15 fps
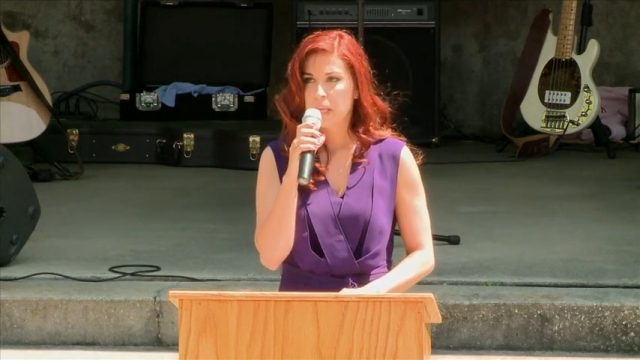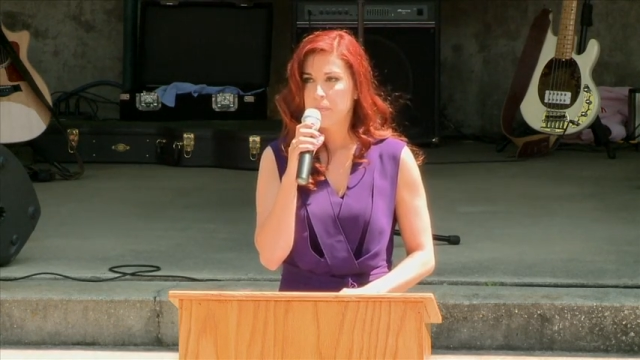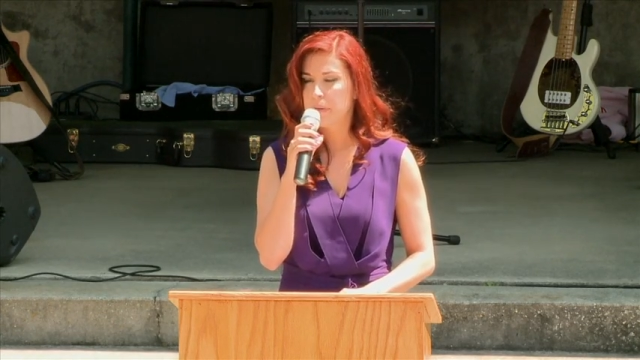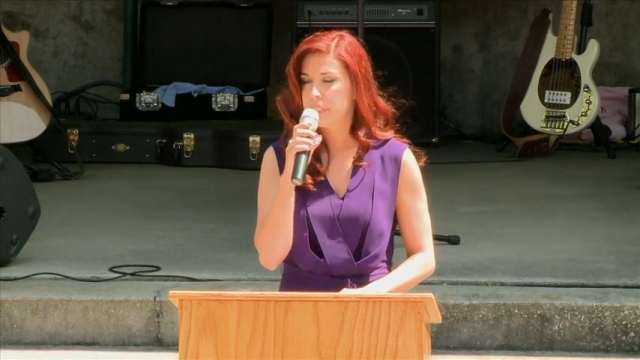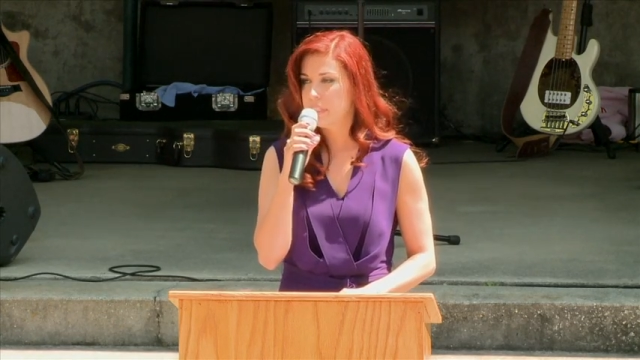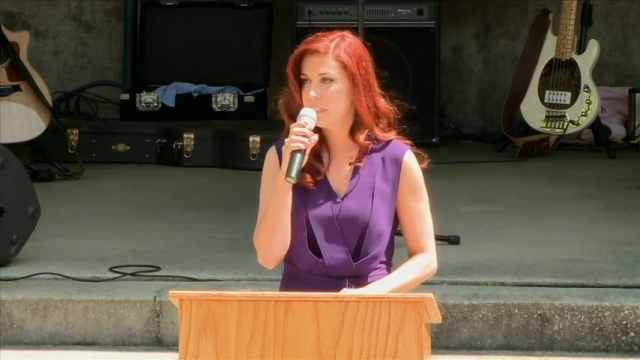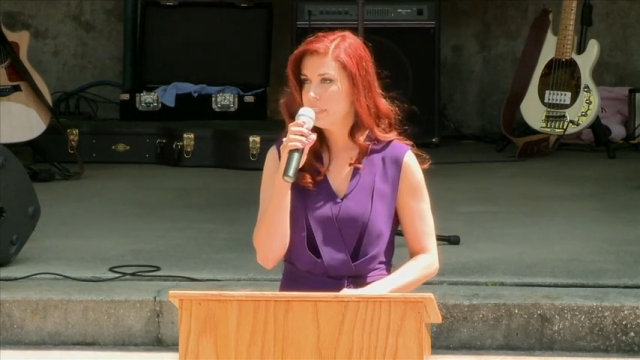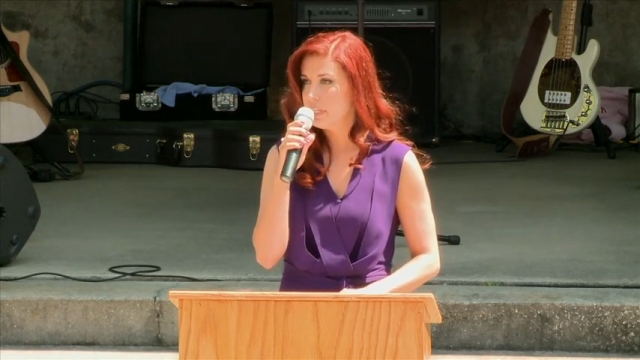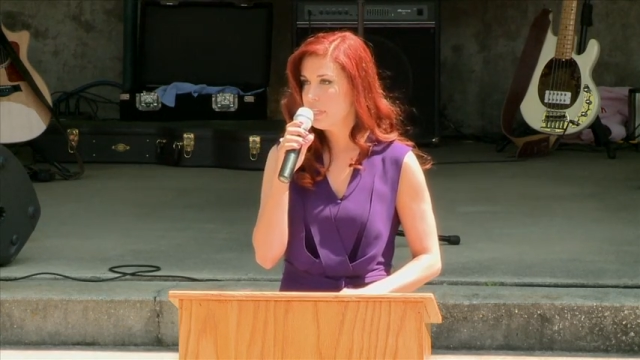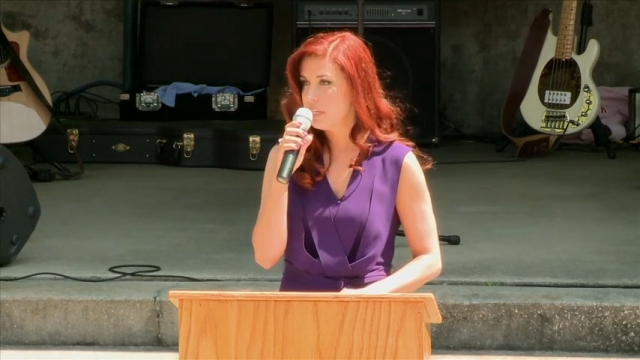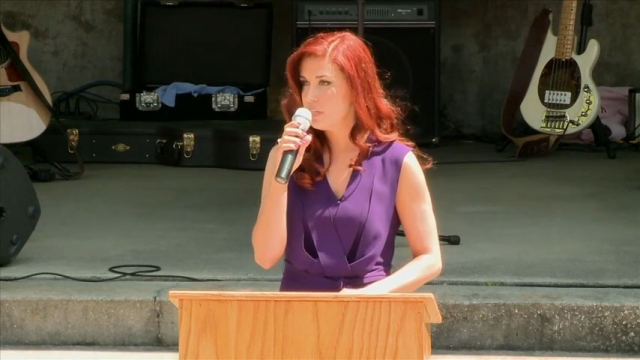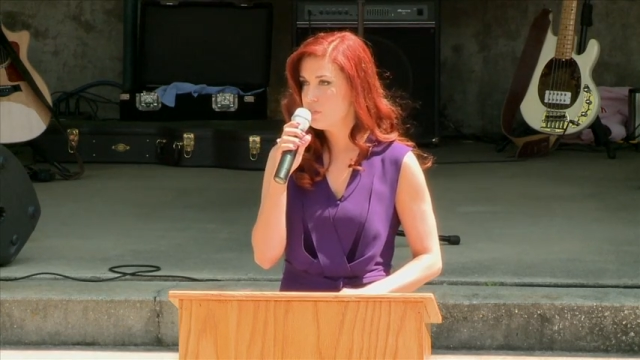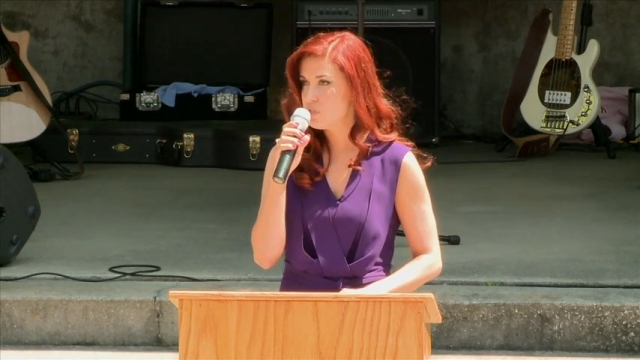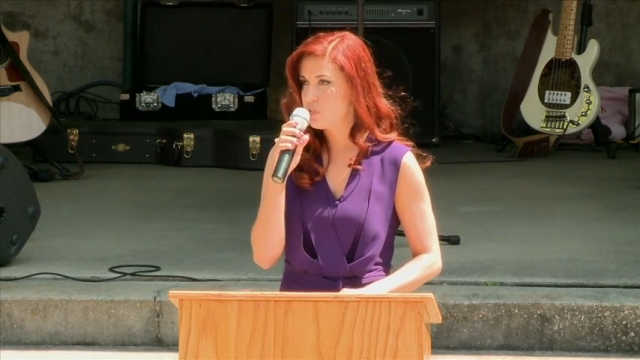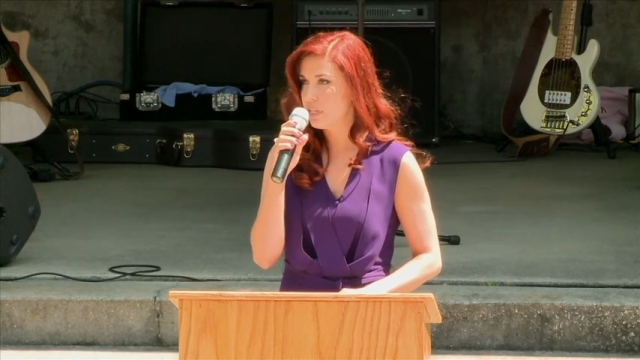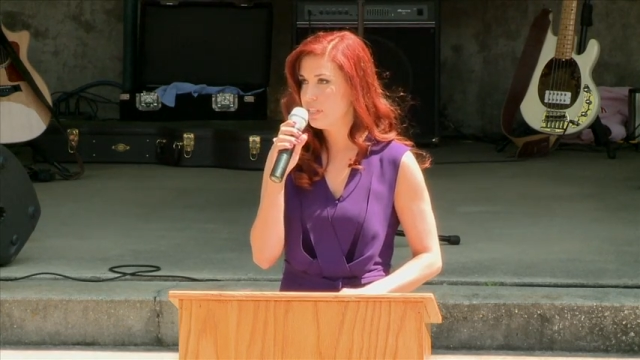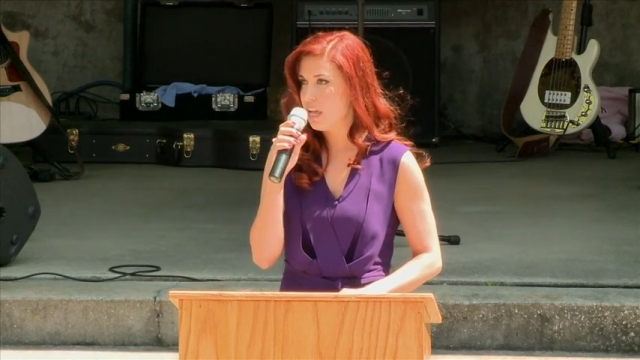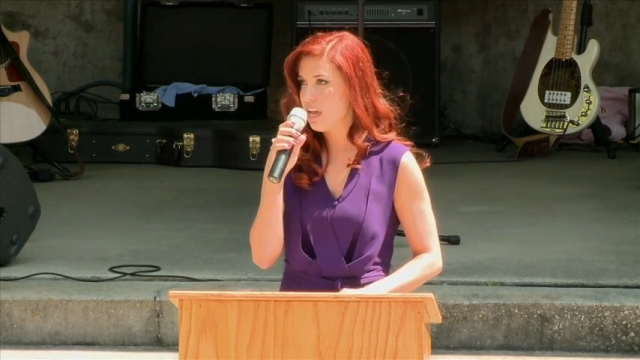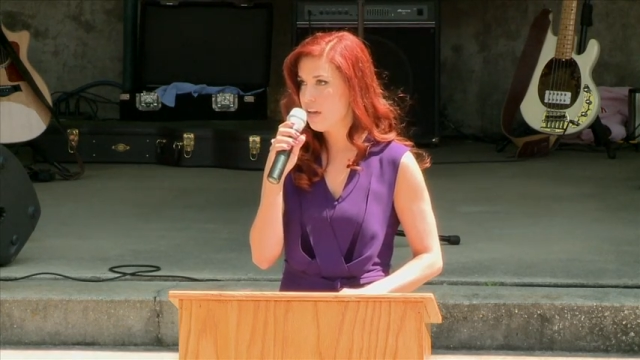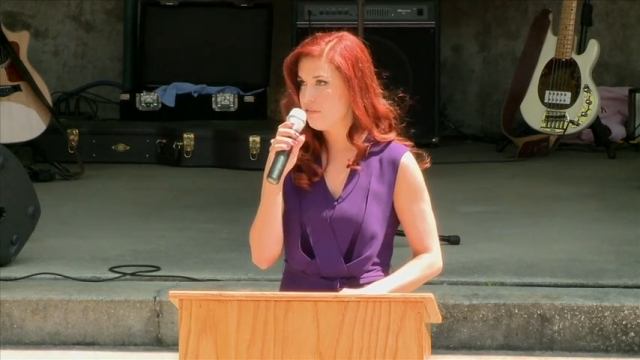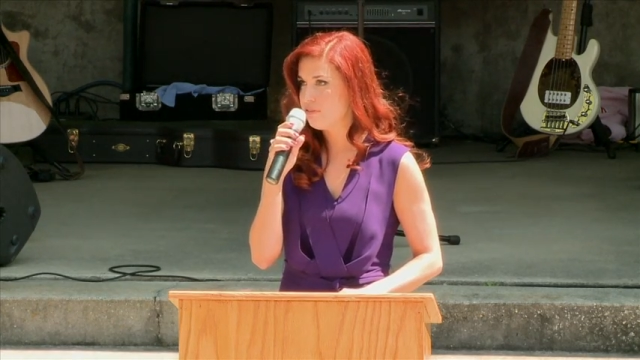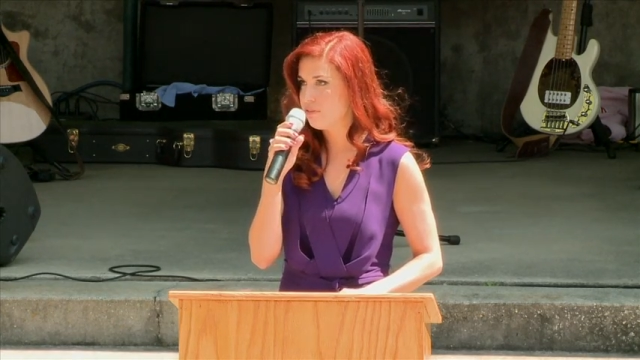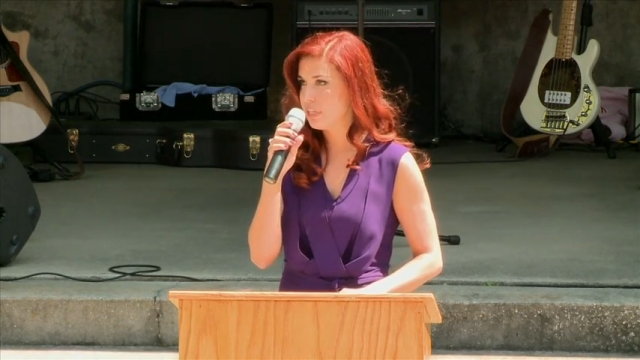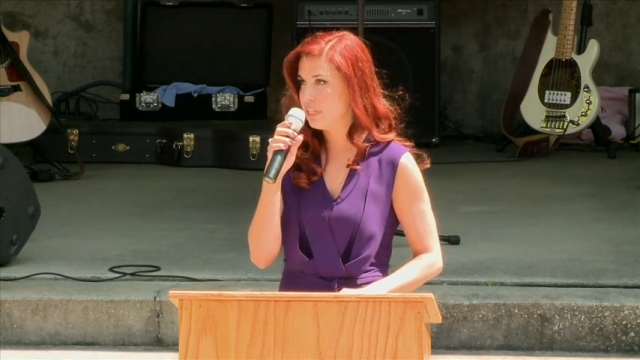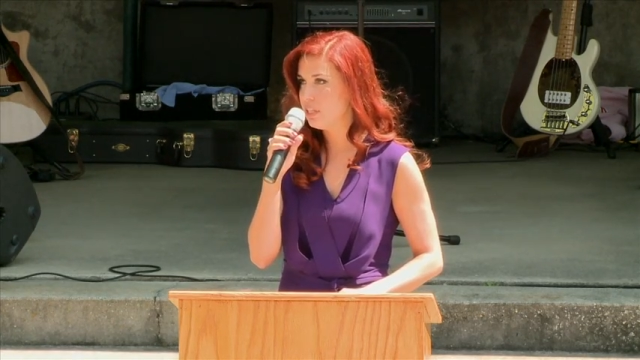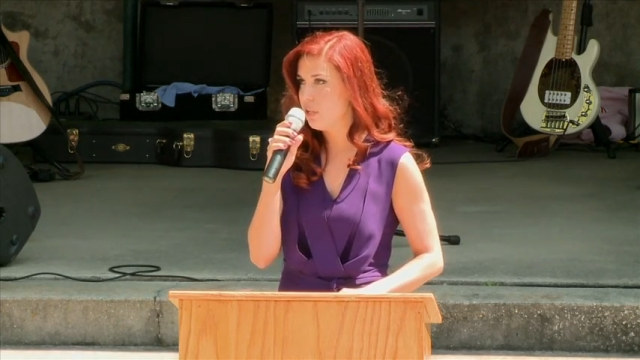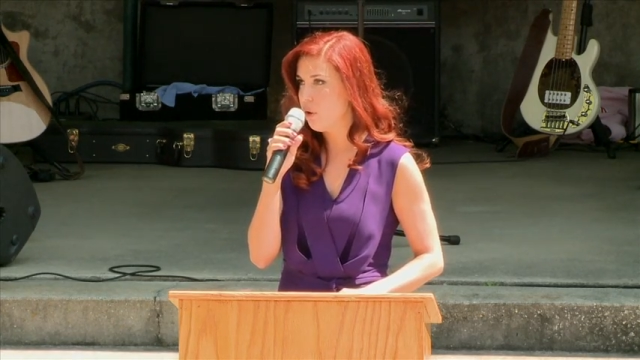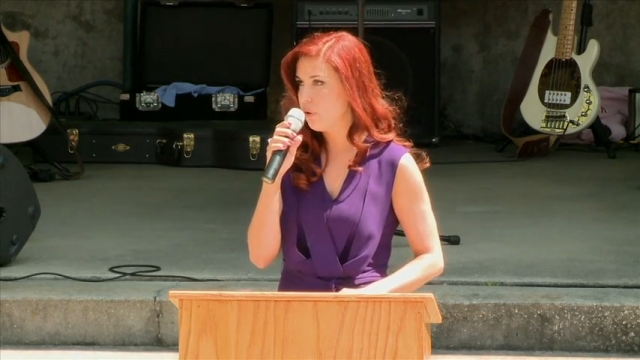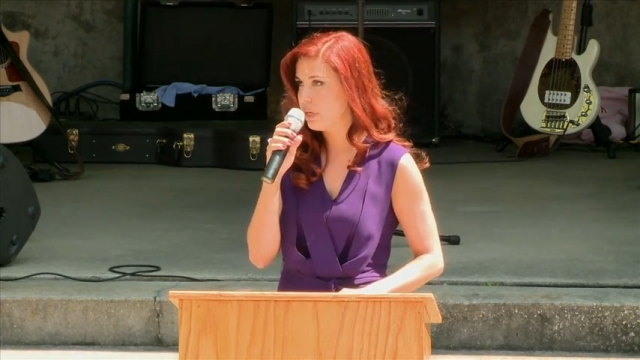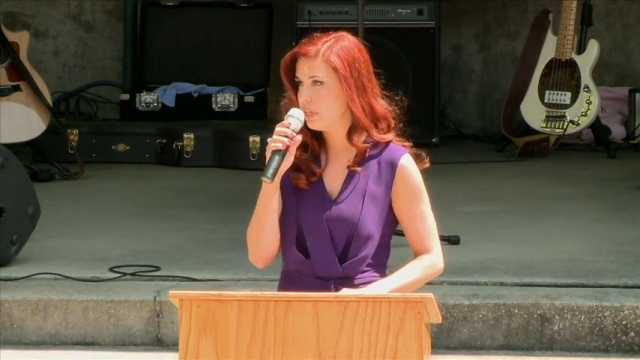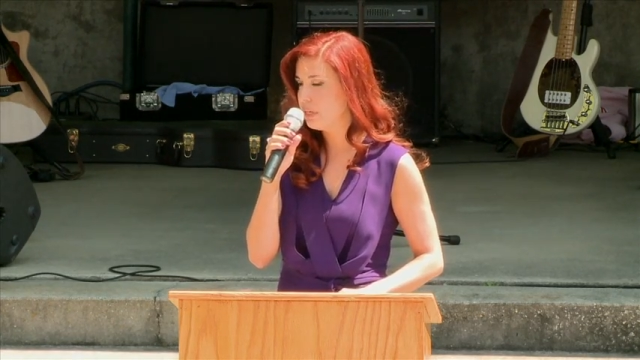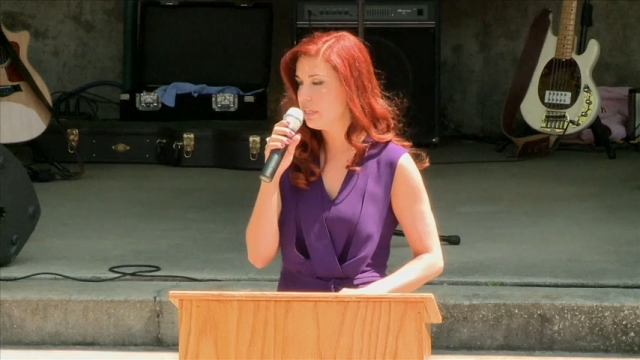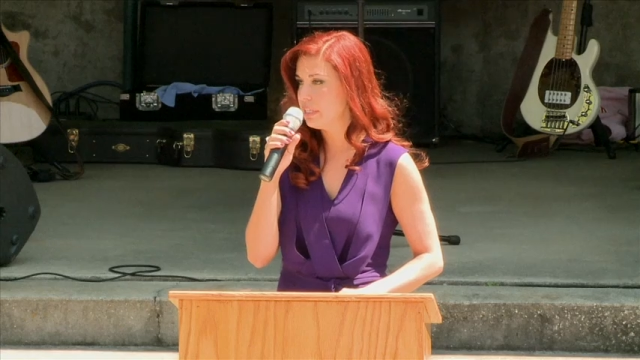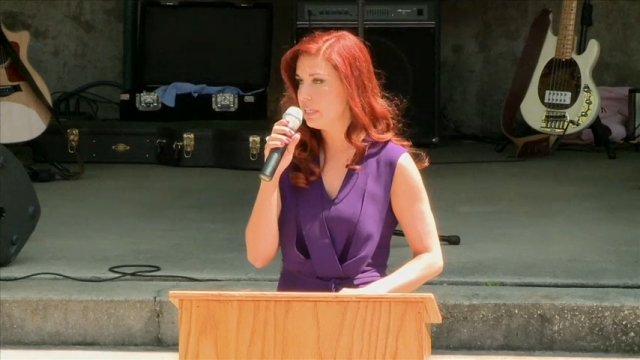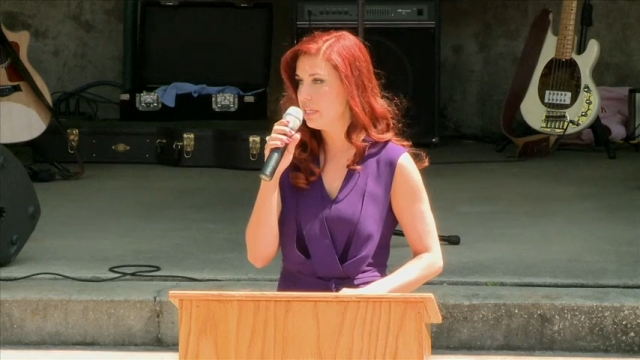but in each and every local